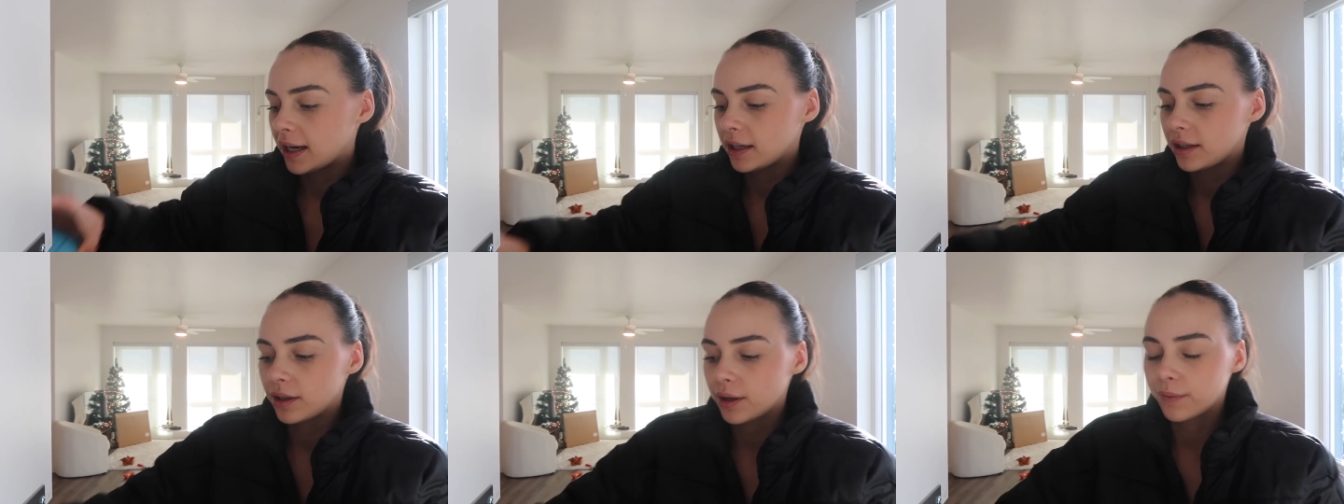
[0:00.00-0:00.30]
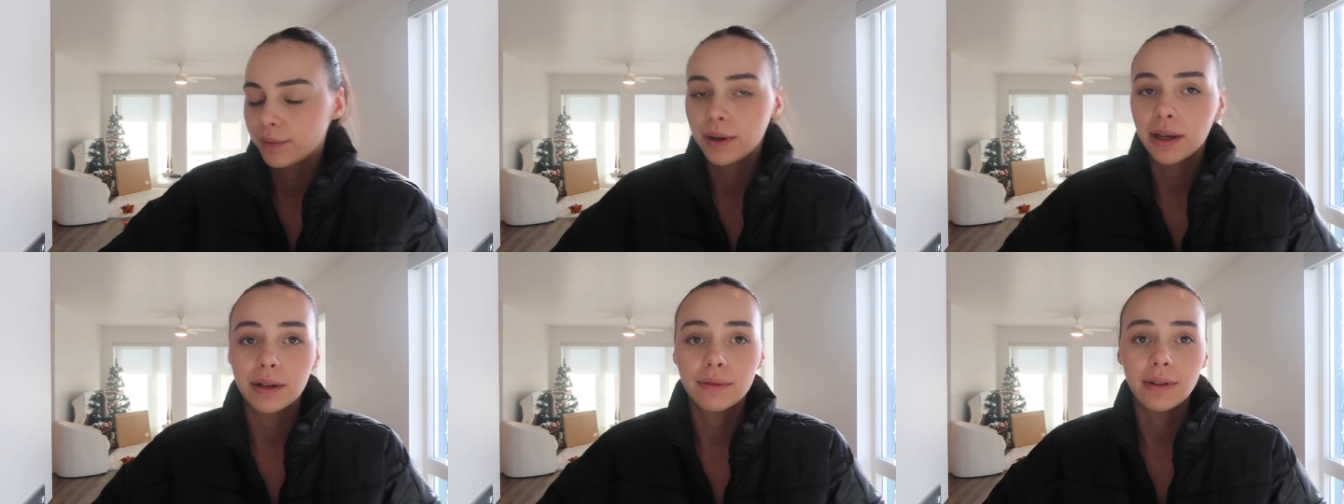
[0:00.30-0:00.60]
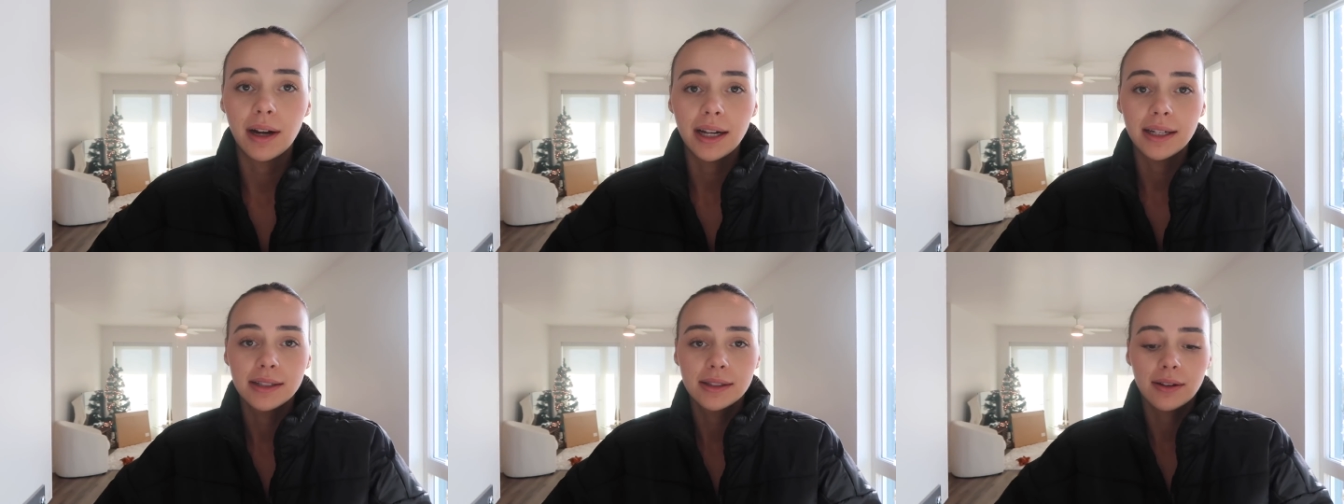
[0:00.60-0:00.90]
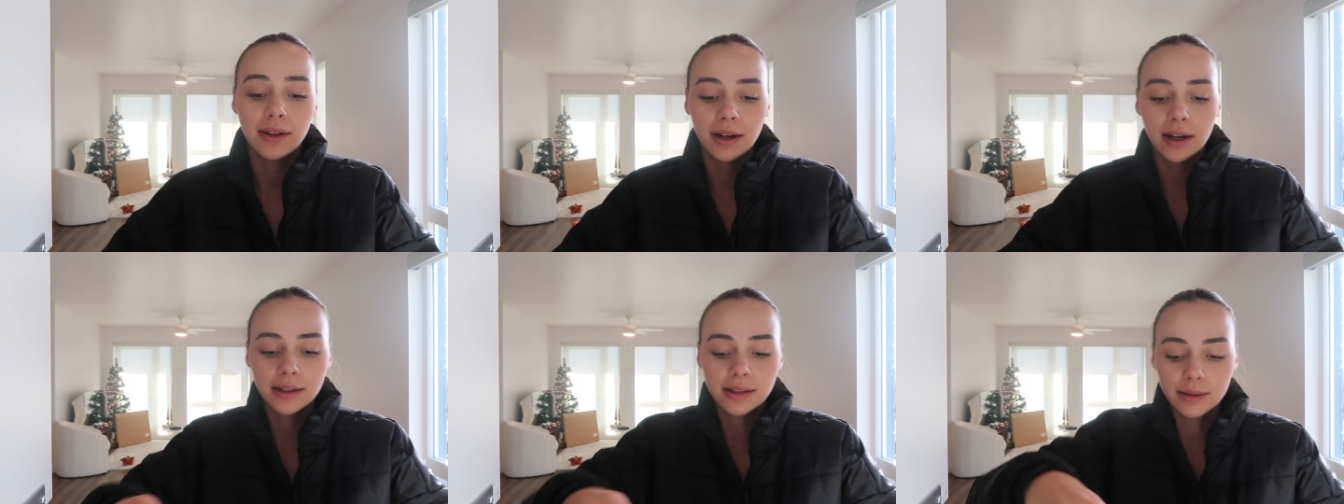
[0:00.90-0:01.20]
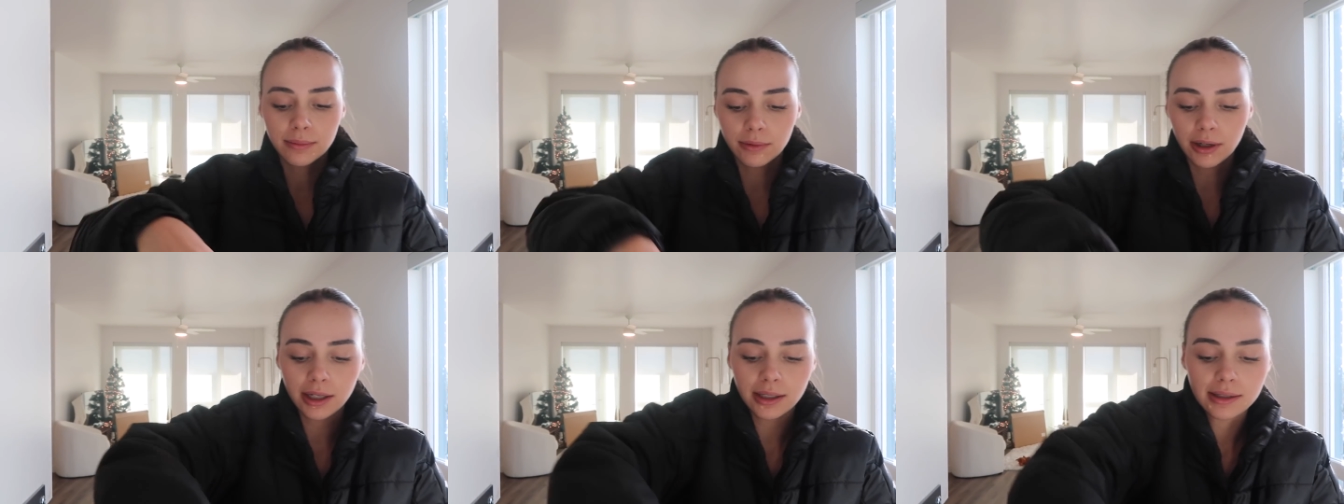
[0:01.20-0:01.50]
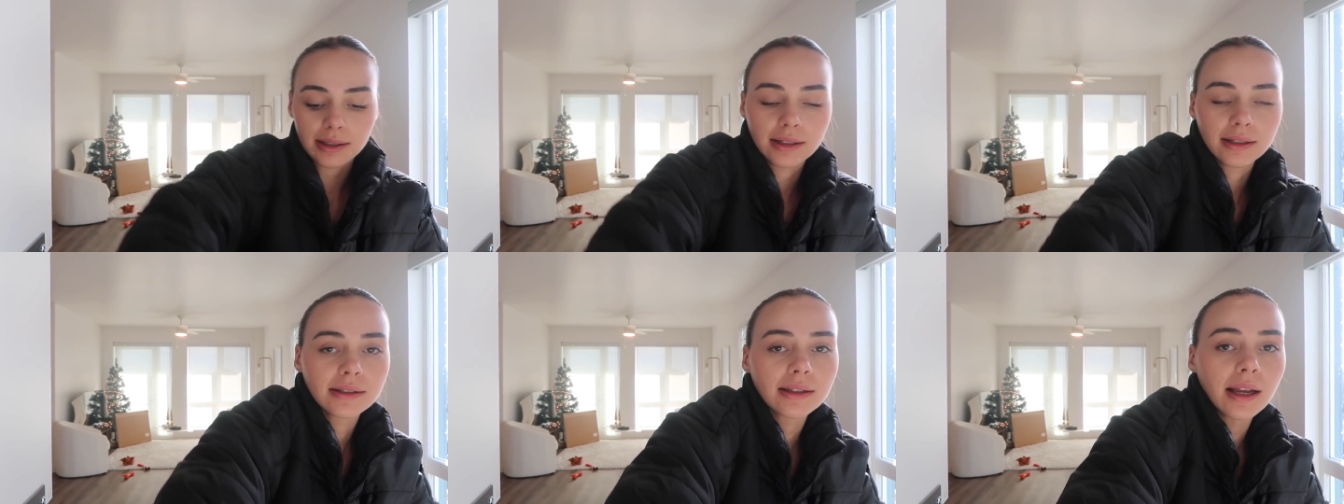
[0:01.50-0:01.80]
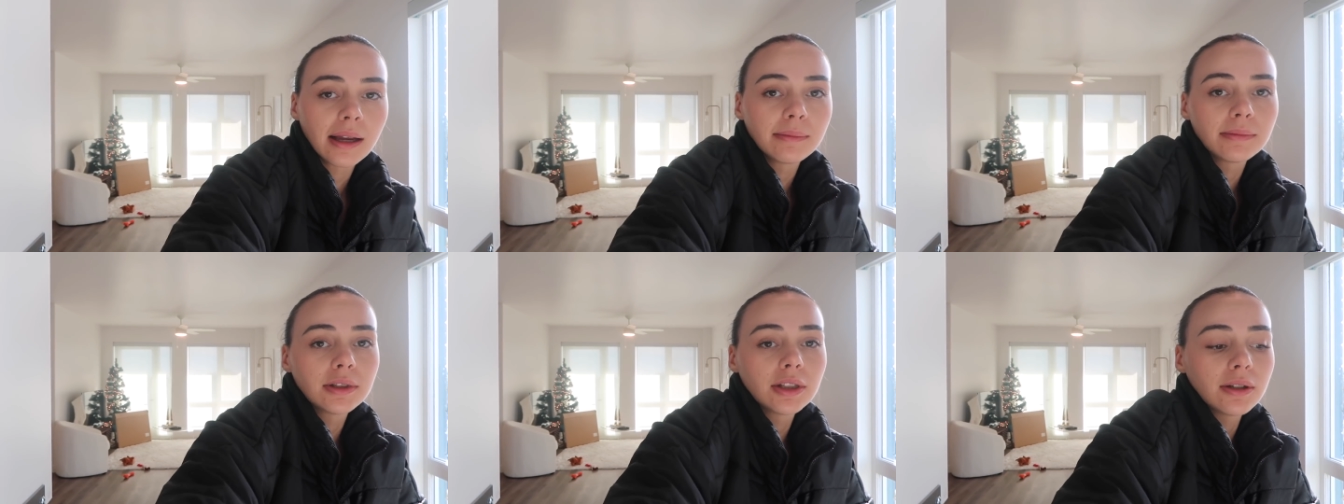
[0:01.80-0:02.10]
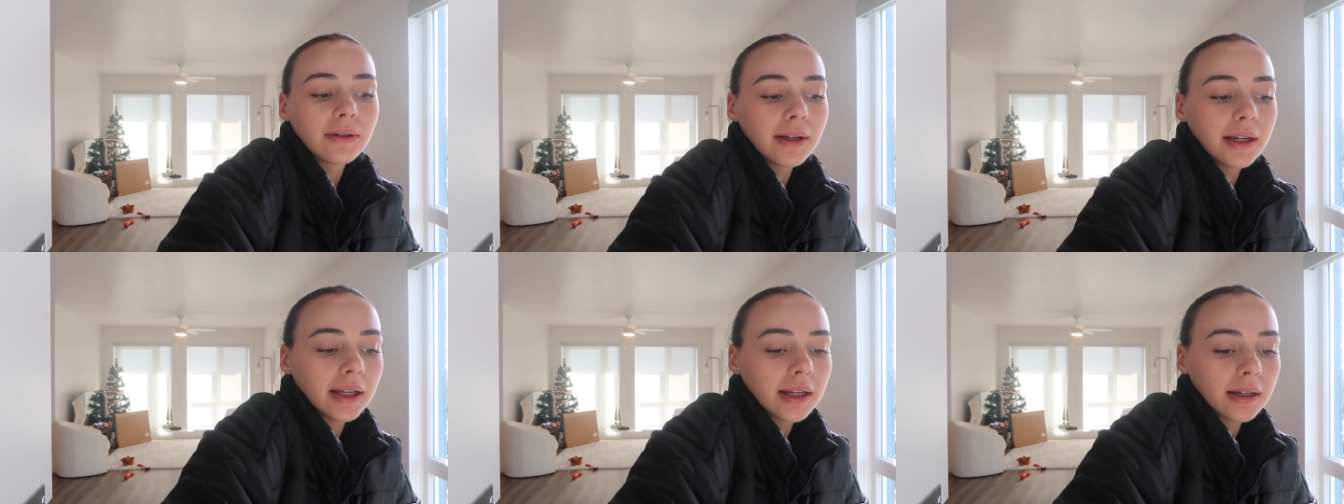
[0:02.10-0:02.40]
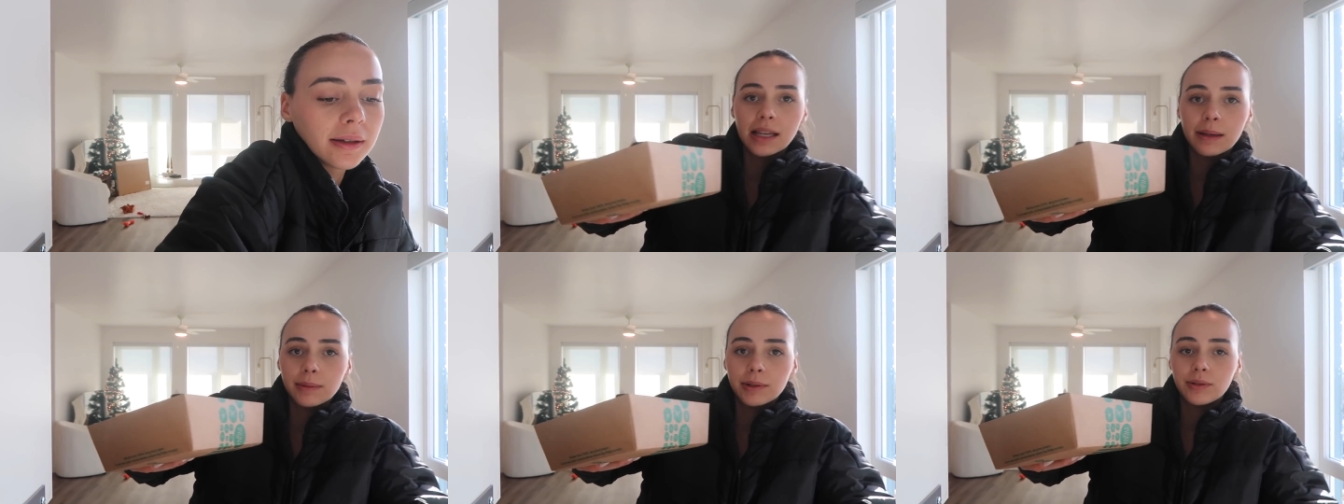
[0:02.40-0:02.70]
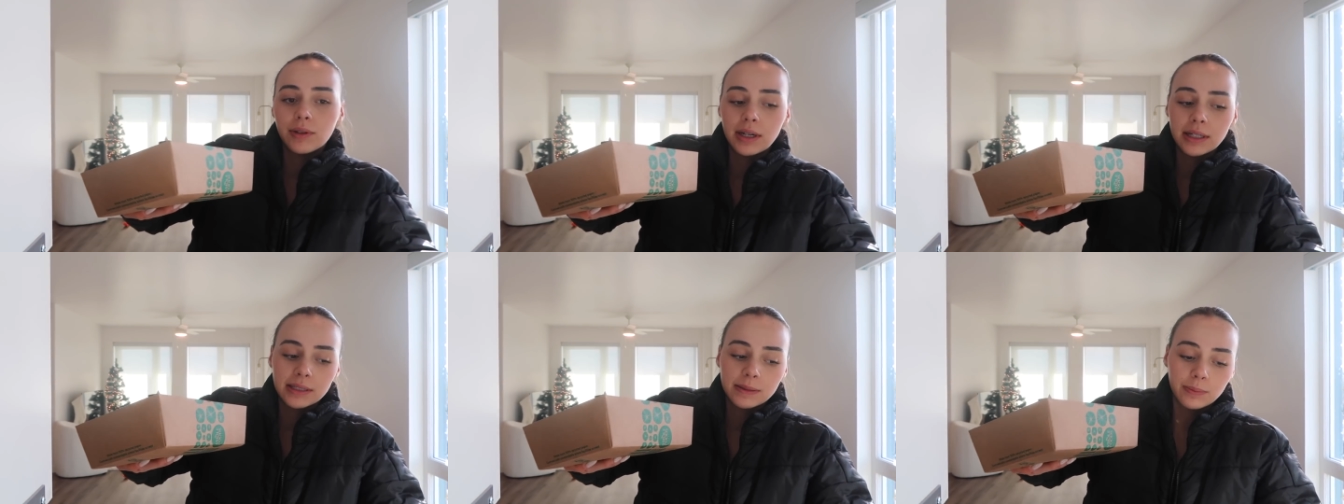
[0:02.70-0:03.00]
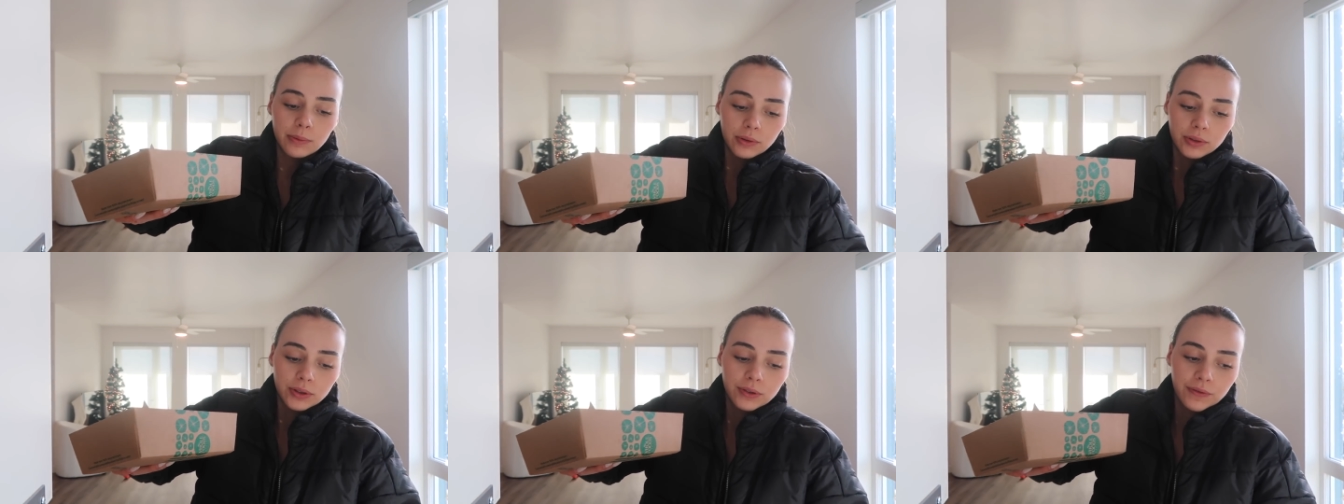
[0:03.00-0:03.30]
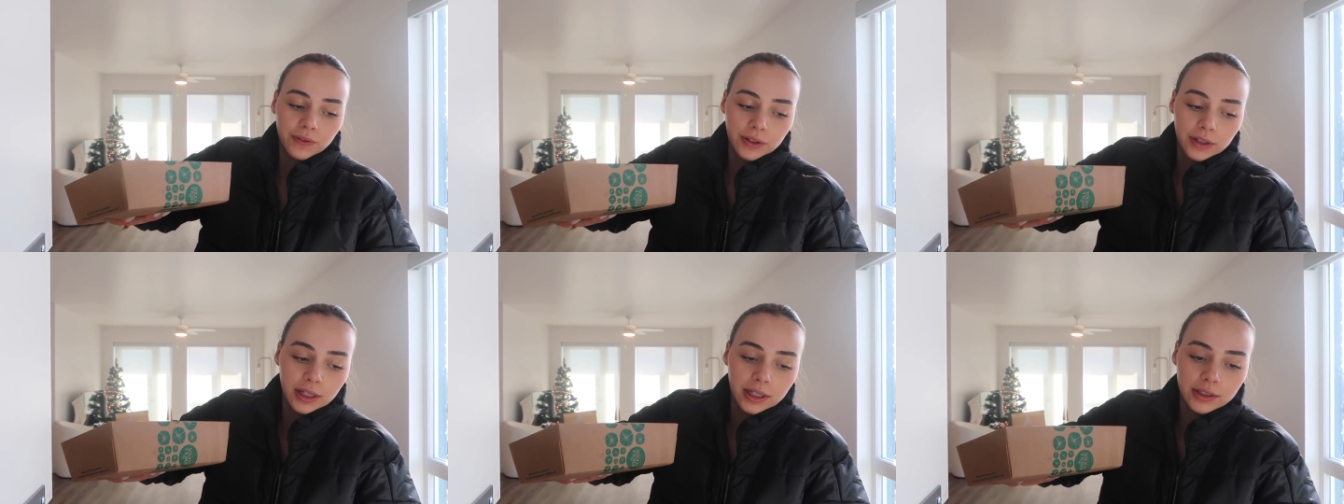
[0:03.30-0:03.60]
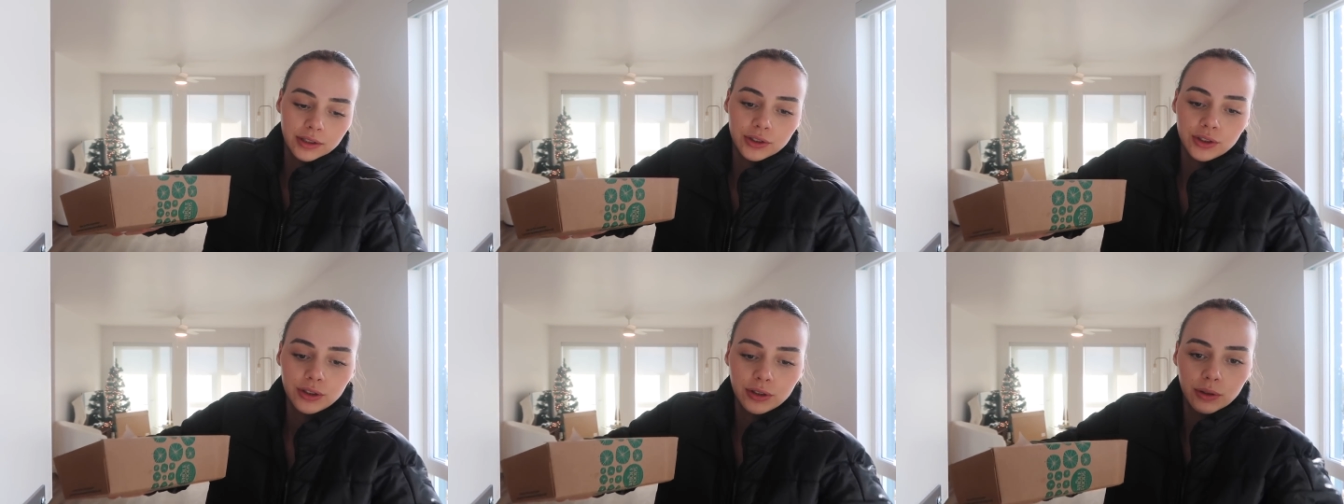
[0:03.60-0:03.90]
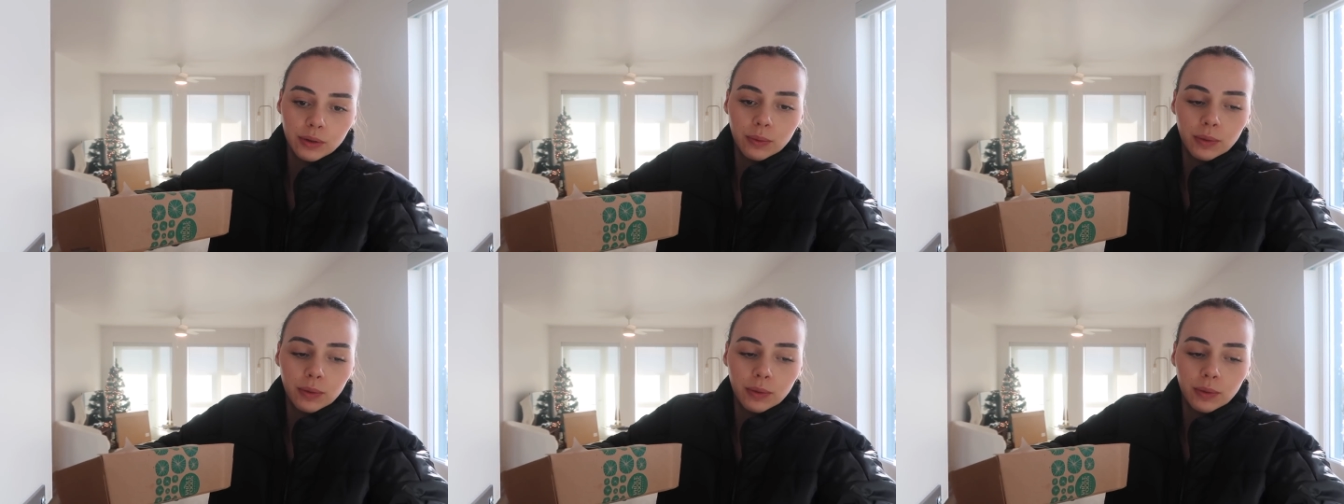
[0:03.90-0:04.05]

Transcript: I didn't know if we had rice, so I got some rice. So I'm doing salmon rice bowls for lunch.